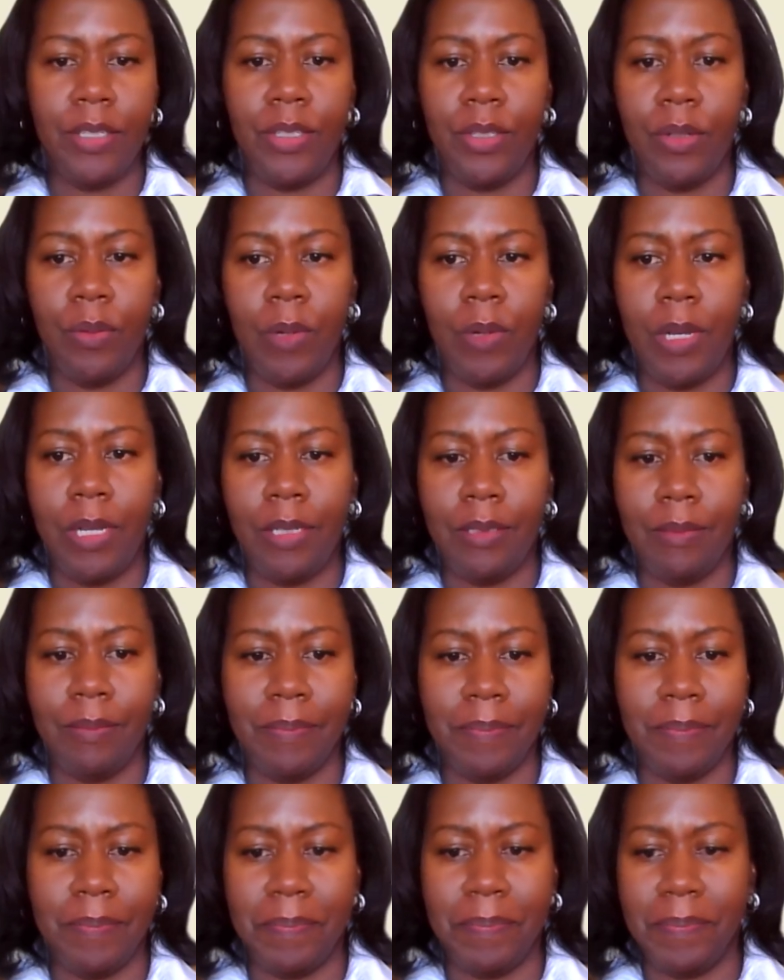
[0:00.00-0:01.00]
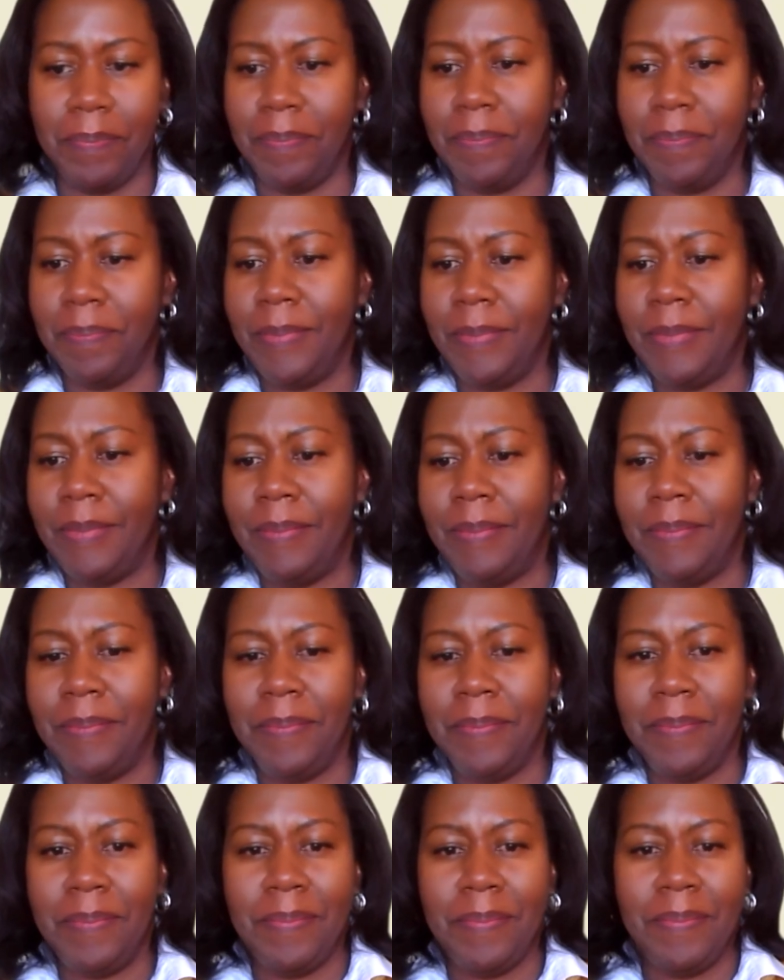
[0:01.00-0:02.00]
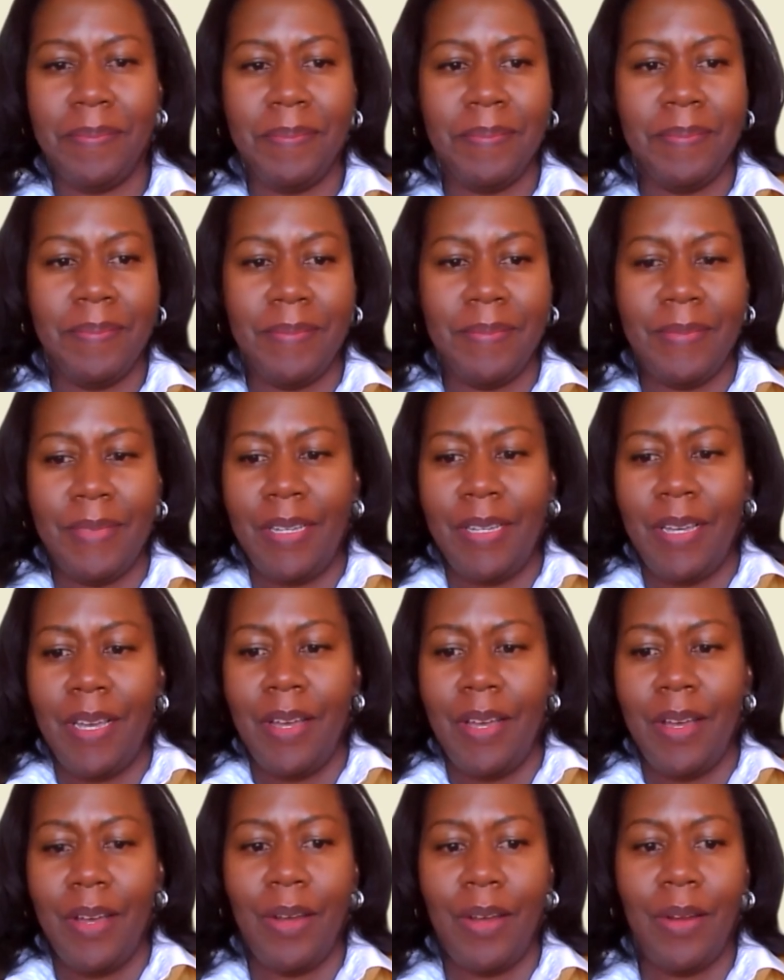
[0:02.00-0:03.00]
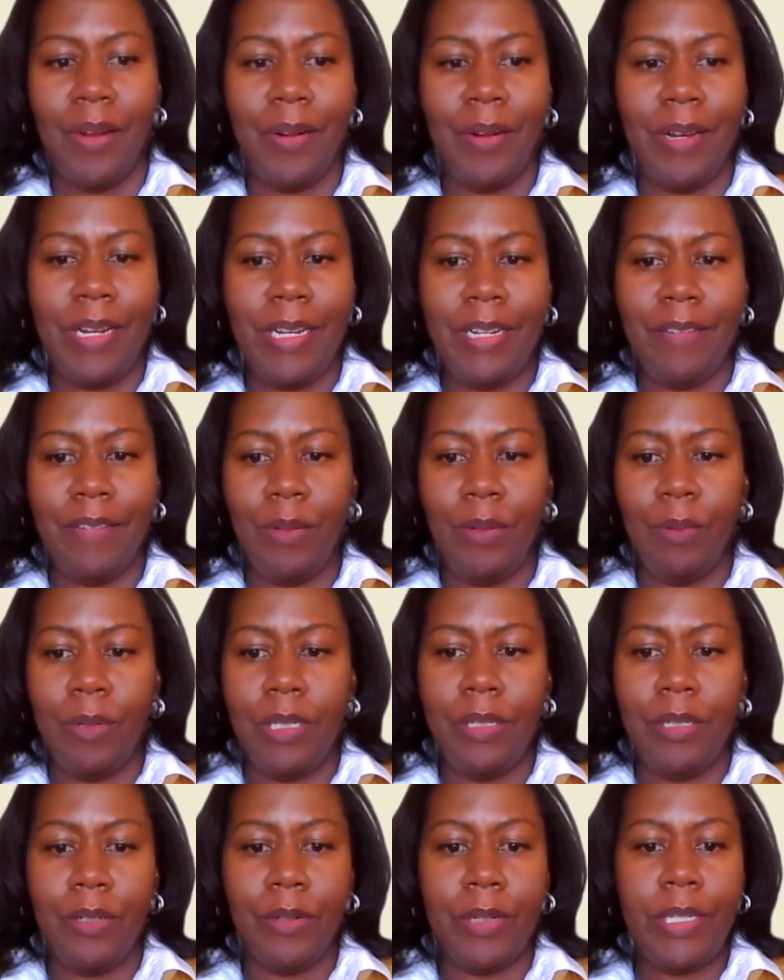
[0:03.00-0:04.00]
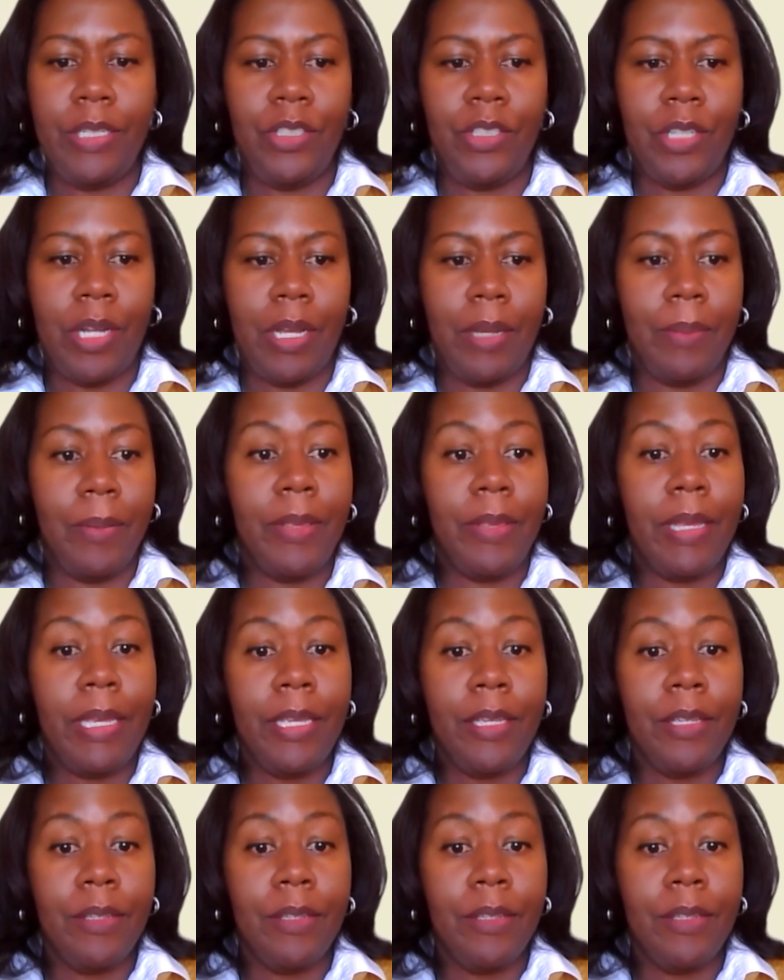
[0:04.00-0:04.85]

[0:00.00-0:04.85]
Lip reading: us so well. All right, everyone, great job.